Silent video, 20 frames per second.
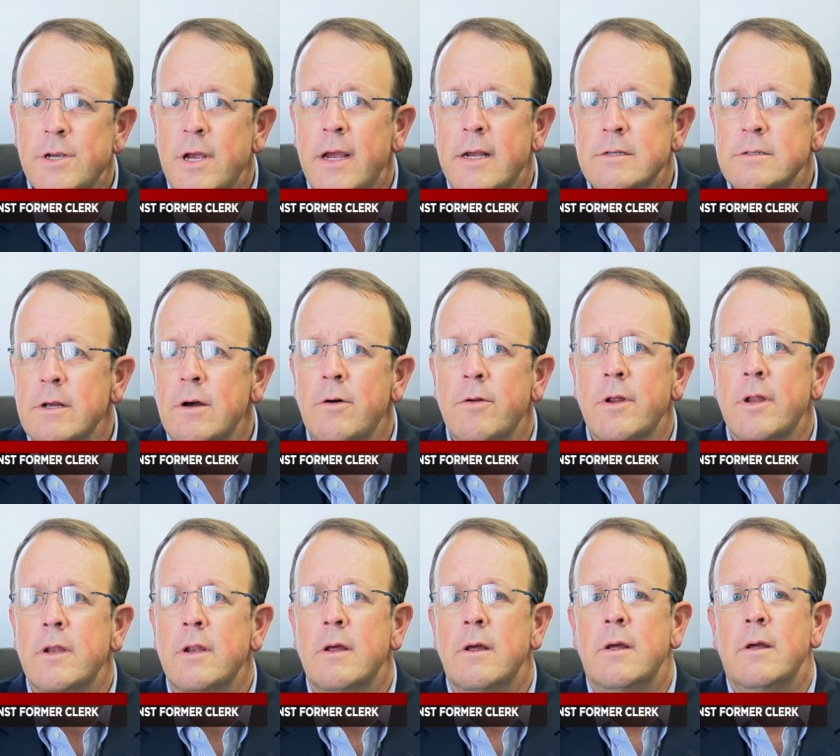checks on
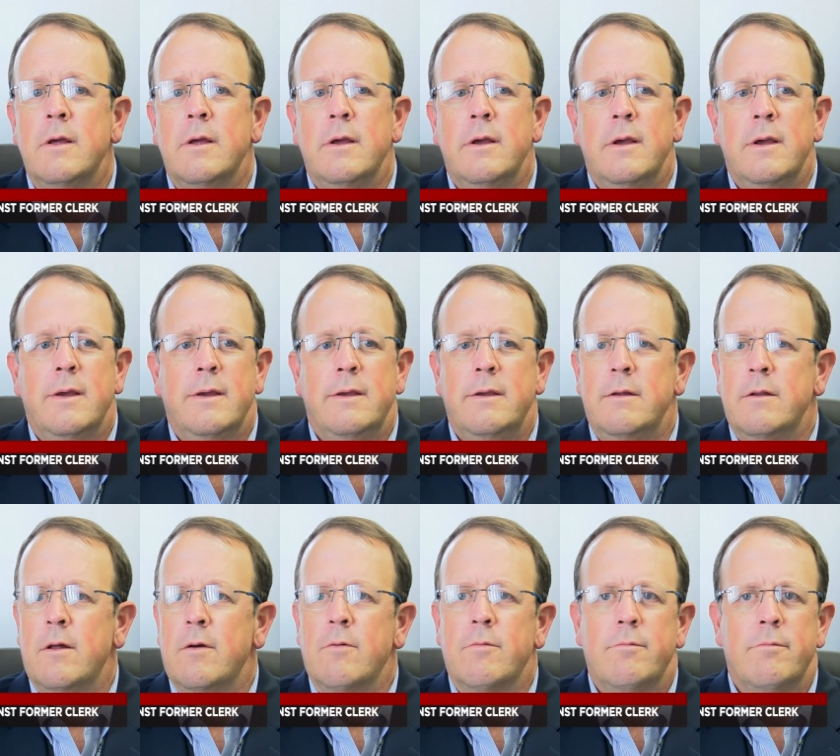it. You
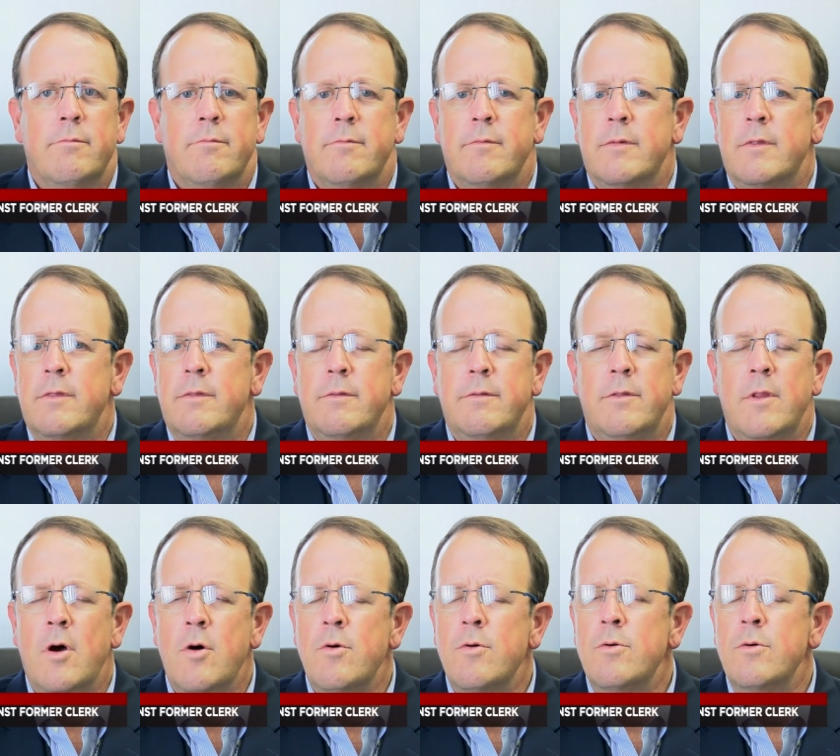know,
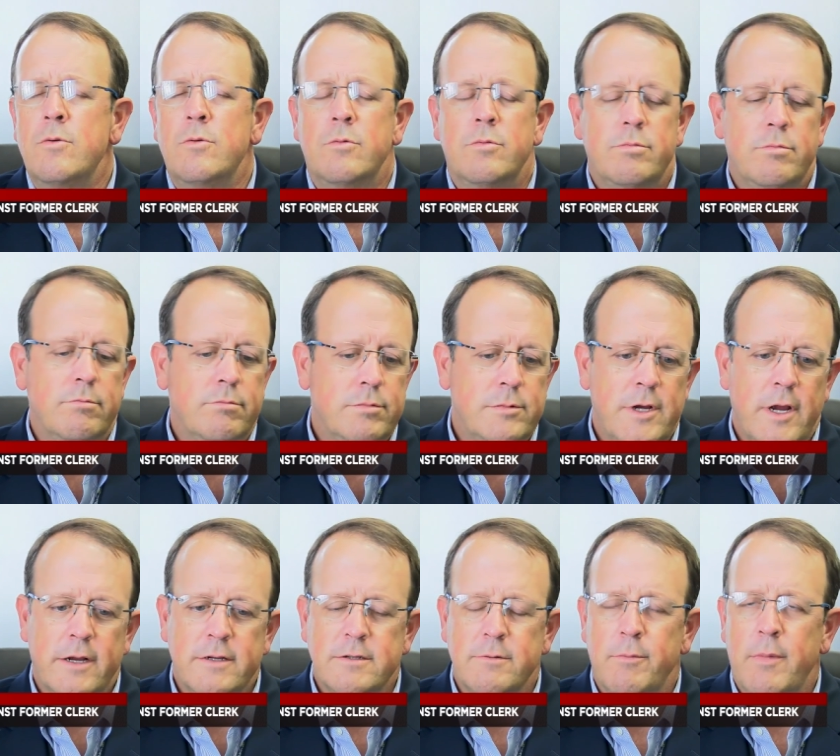no
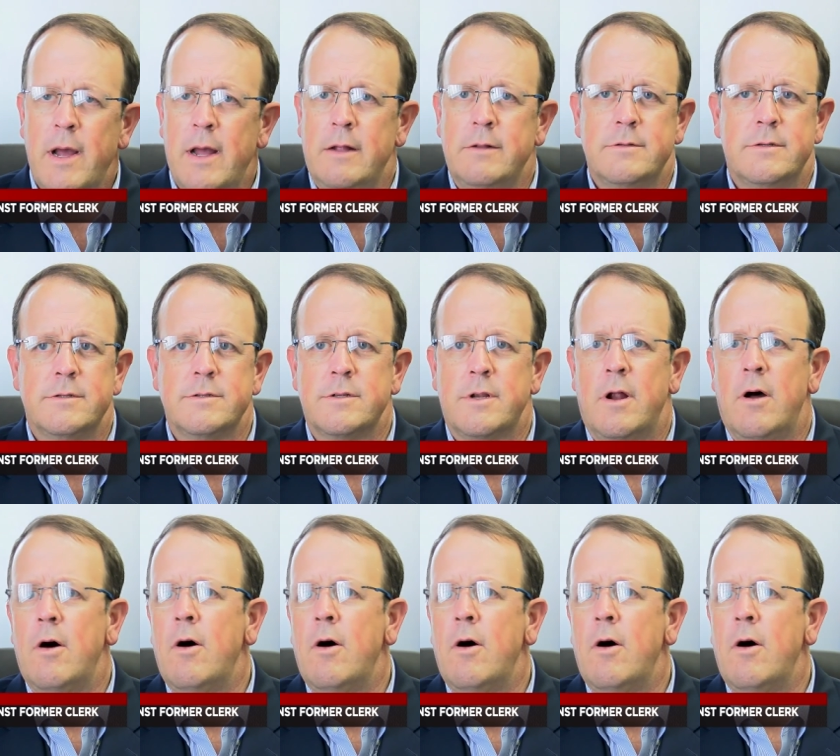checks and balances at